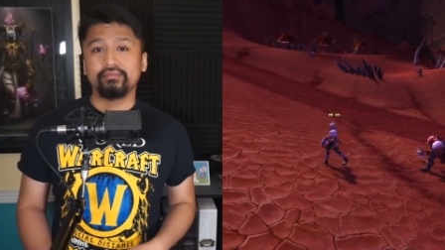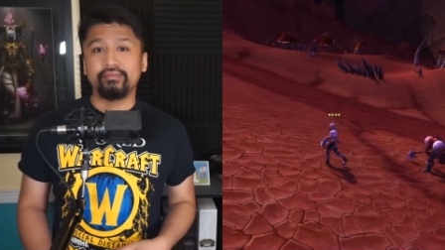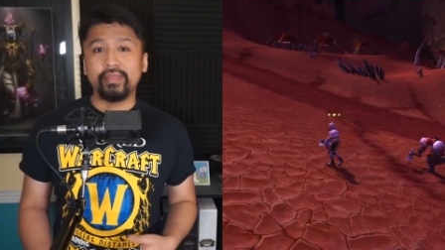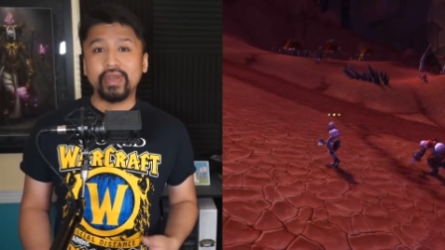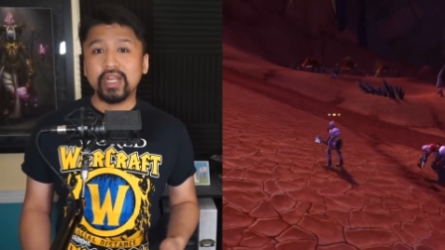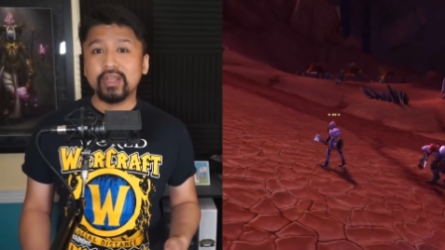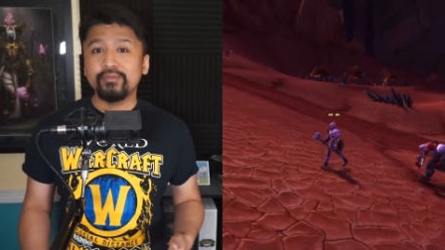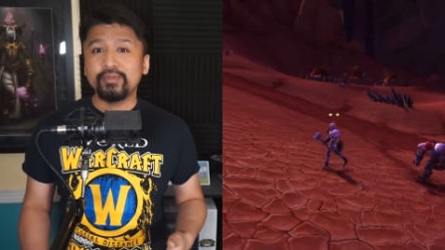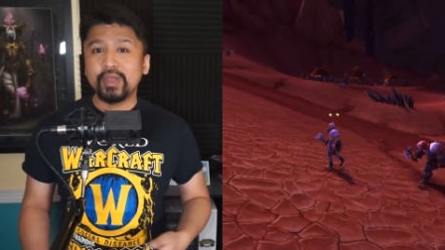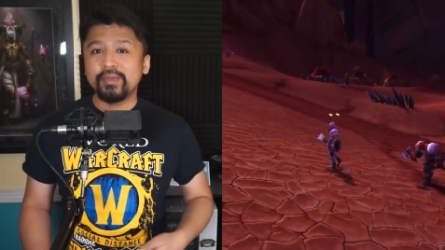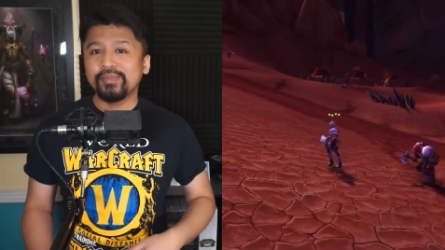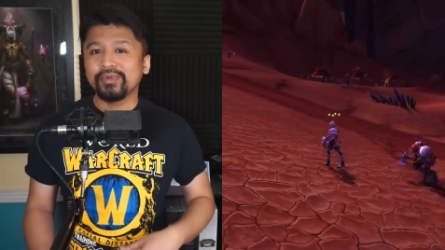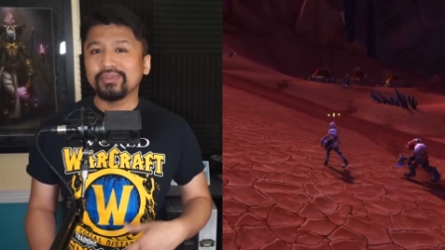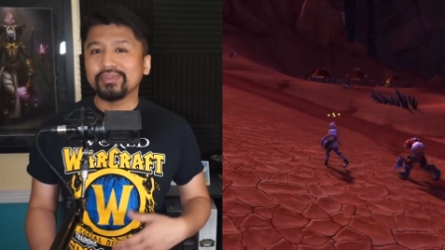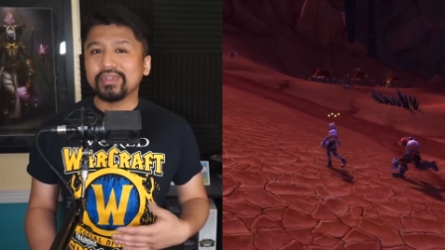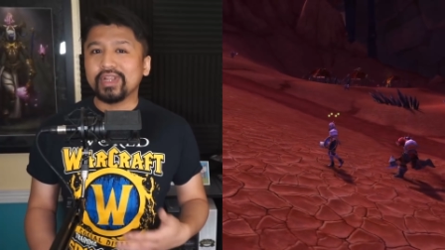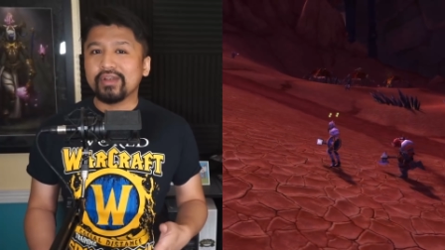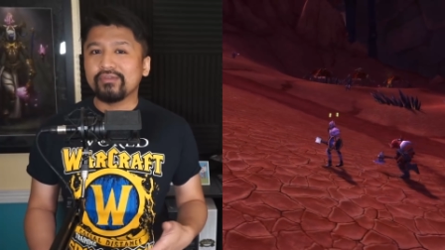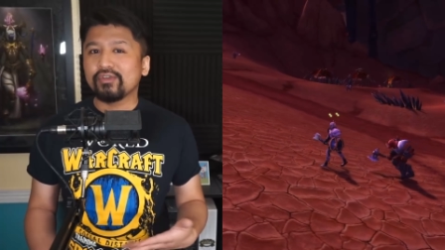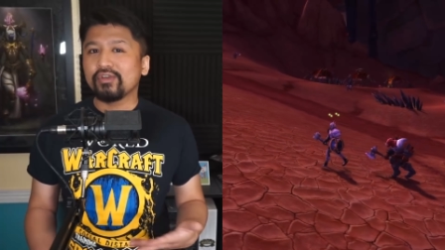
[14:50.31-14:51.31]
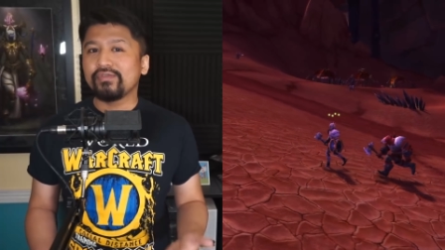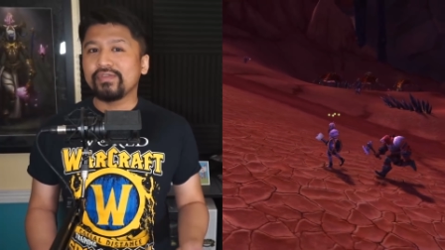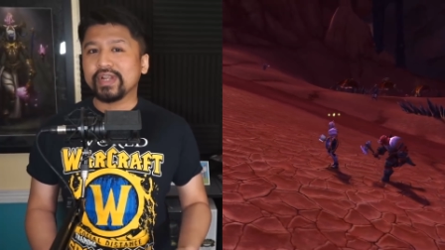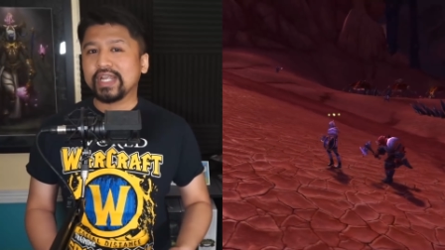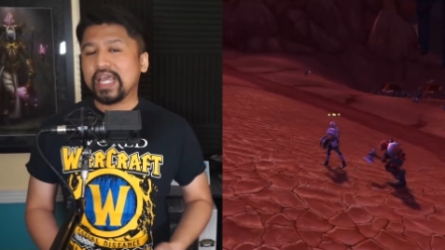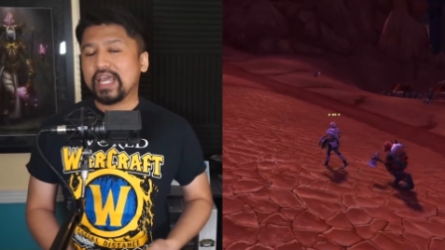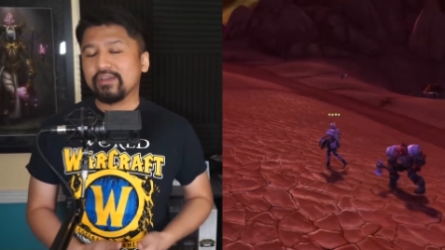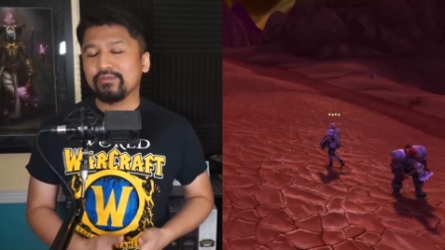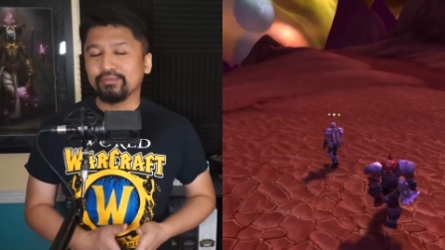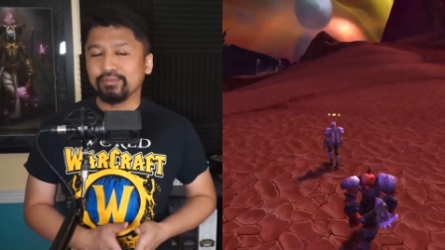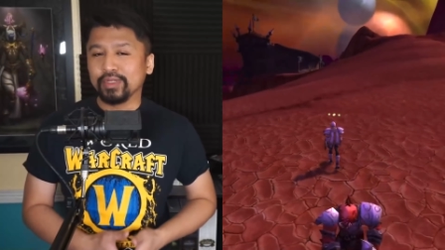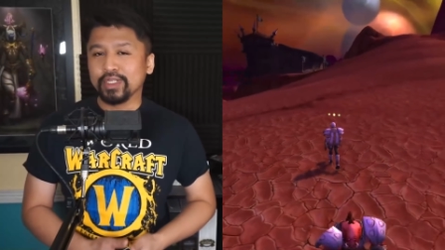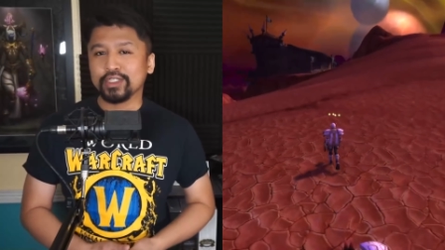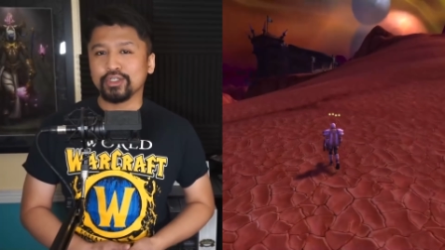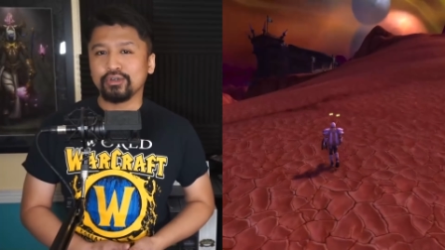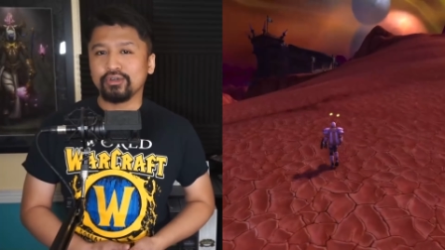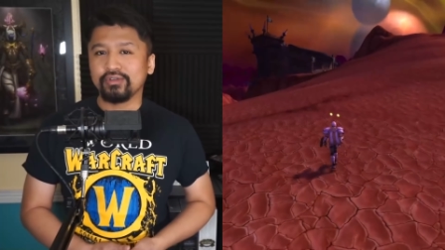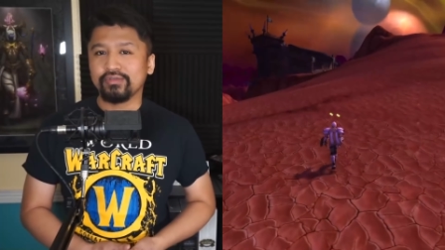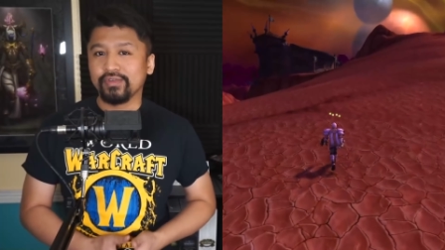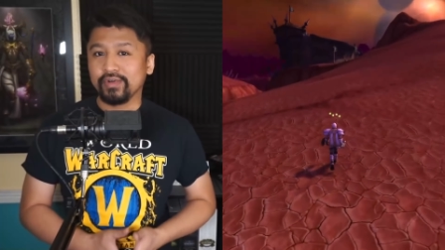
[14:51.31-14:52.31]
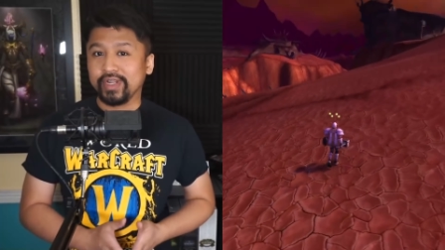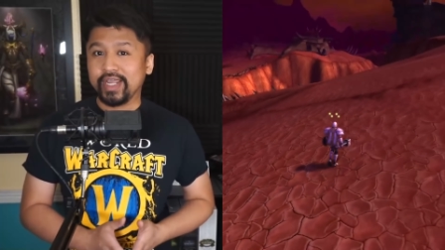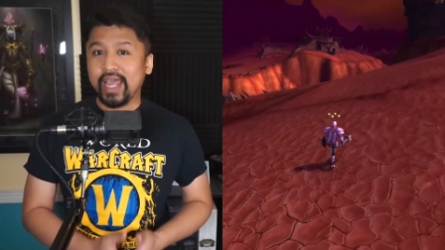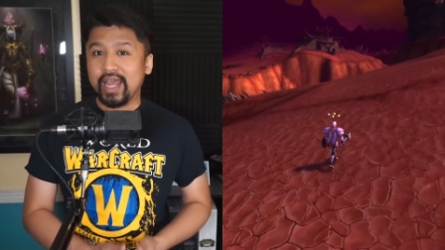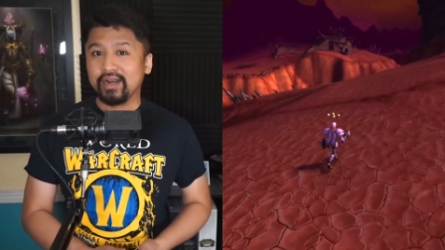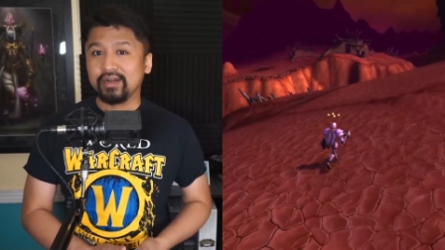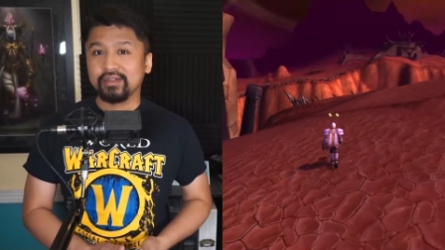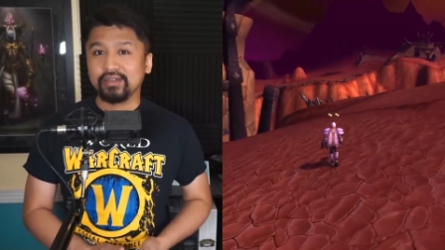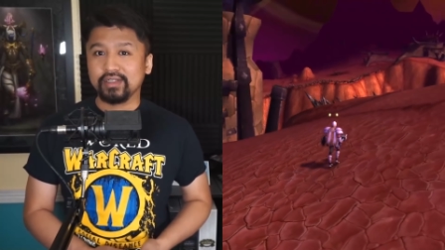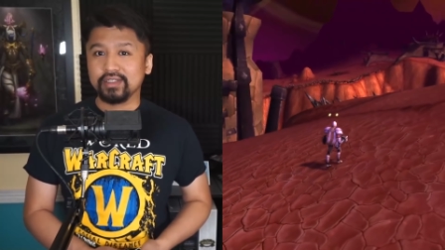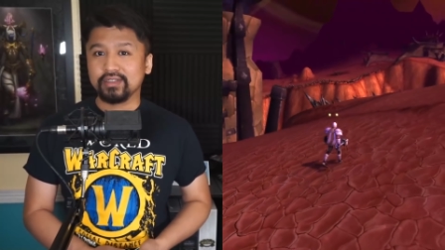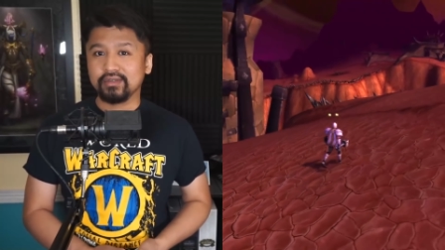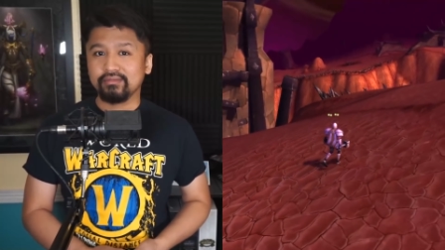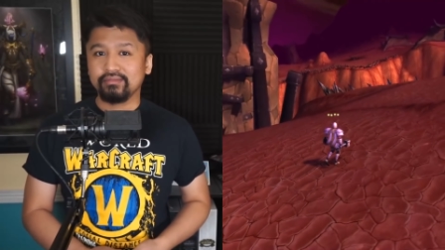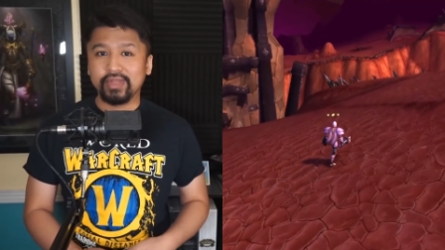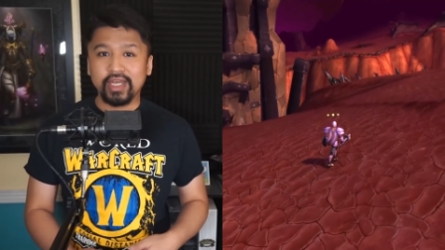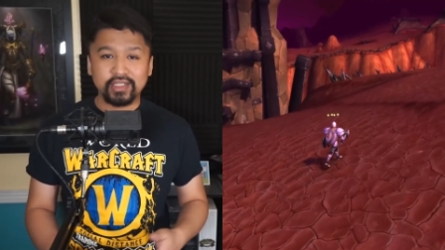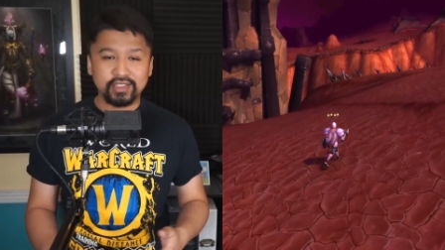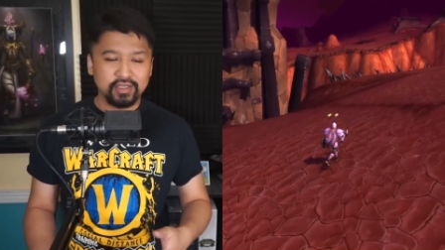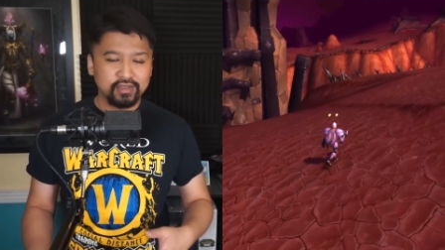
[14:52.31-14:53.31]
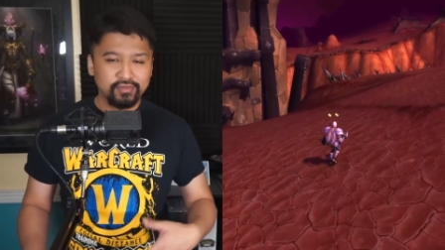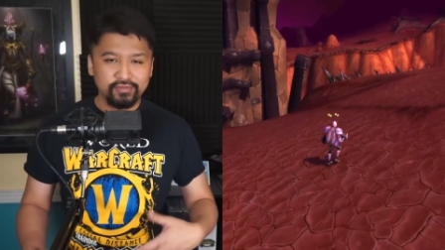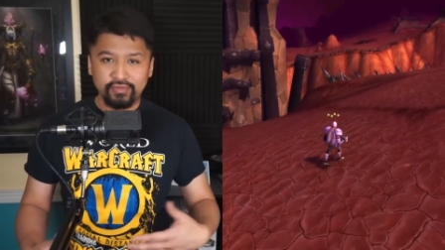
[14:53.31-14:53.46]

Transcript: Many people never forgave Blizzard for Cataclysm that's